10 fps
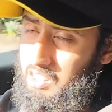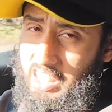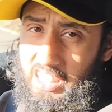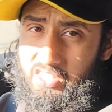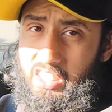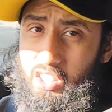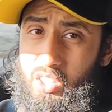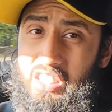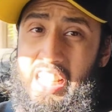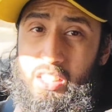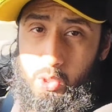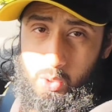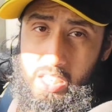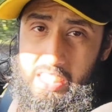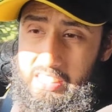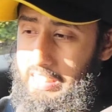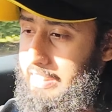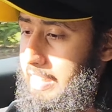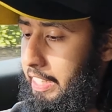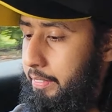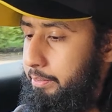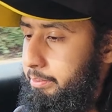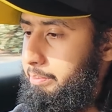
you in the next video. Thank you and take care.